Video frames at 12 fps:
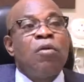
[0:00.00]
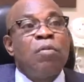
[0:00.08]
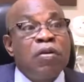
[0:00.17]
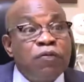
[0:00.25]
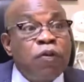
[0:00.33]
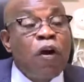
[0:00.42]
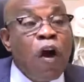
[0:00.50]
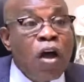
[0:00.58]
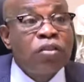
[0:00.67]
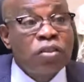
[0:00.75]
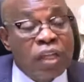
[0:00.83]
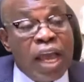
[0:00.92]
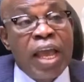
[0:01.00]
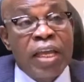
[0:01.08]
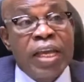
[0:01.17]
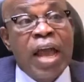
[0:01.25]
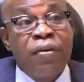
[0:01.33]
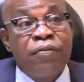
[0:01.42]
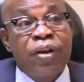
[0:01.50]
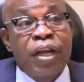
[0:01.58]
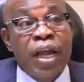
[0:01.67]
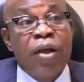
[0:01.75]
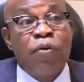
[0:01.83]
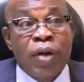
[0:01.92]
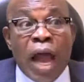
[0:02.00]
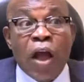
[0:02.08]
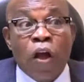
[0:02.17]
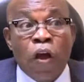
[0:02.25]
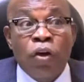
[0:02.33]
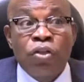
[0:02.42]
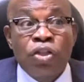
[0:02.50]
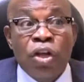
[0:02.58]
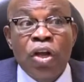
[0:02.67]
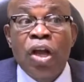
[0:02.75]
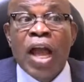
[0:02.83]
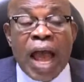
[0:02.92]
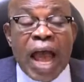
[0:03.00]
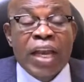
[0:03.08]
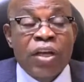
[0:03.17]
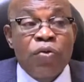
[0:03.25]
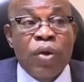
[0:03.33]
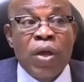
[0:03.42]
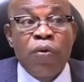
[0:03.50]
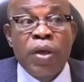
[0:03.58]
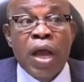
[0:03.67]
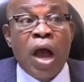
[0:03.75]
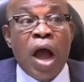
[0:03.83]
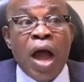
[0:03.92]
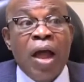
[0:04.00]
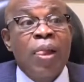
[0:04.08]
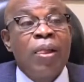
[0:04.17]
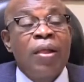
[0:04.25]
But for us here in Africa, with our culture and the way we are,